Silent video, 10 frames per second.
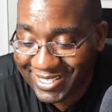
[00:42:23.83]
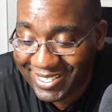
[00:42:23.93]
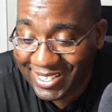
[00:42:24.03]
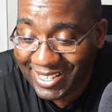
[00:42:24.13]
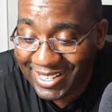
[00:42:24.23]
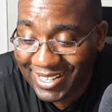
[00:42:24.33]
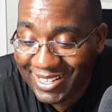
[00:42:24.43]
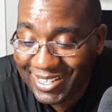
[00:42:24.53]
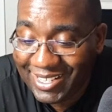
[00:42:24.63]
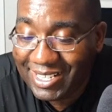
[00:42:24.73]

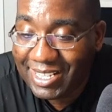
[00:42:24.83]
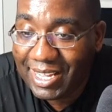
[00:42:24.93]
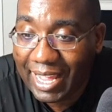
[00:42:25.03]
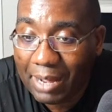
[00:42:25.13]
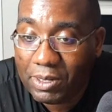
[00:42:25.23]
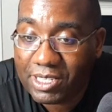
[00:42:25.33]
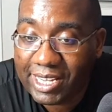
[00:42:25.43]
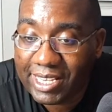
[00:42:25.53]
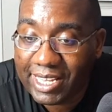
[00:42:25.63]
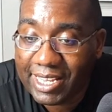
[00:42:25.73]
I will say
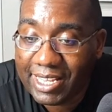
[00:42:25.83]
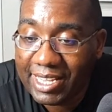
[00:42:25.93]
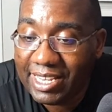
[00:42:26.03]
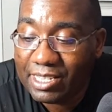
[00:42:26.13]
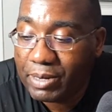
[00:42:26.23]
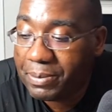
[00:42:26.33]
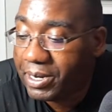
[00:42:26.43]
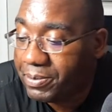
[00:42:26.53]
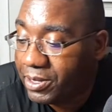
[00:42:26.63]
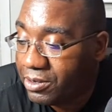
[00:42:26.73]
that uh, it is popping
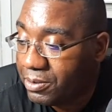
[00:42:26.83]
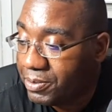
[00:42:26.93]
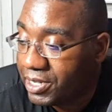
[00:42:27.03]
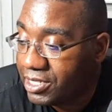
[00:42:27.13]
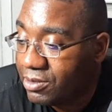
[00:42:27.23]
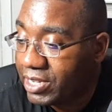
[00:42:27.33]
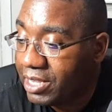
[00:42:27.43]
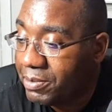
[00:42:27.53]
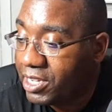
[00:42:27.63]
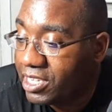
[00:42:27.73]
up all over the place. Okay, let
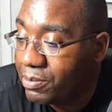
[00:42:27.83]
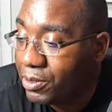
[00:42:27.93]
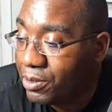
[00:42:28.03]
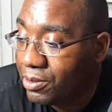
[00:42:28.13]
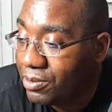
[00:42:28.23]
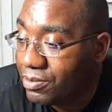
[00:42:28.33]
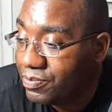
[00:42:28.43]
me look at the poll.